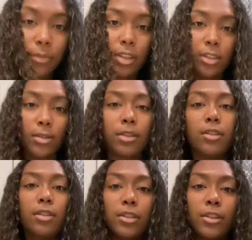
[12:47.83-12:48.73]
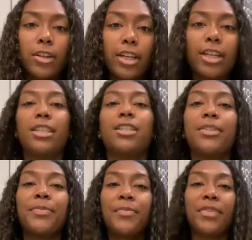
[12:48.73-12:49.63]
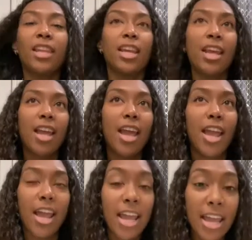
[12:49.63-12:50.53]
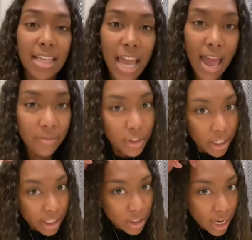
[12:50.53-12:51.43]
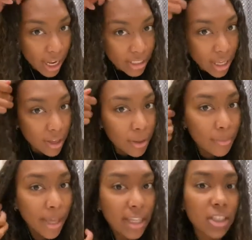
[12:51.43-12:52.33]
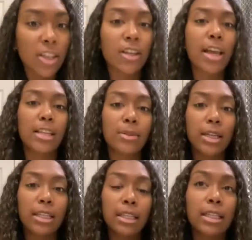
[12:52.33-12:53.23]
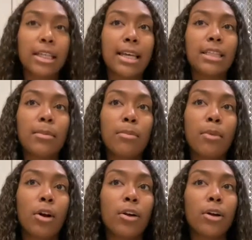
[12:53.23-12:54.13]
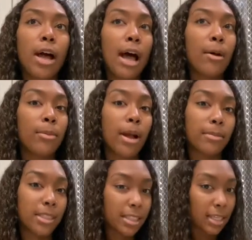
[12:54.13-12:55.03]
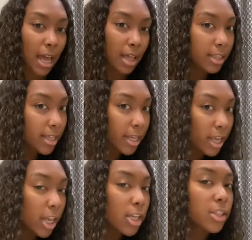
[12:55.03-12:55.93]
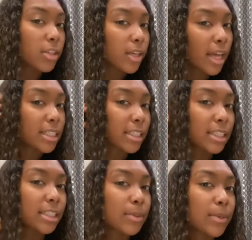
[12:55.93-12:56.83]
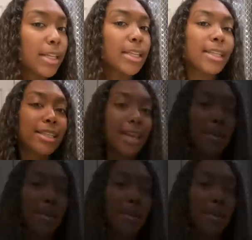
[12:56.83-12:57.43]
Do a little scrunch. And after it dries, I'll come back and show you guys what it looks like. Tomorrow, I'll probably style it so you guys can see what it looks like.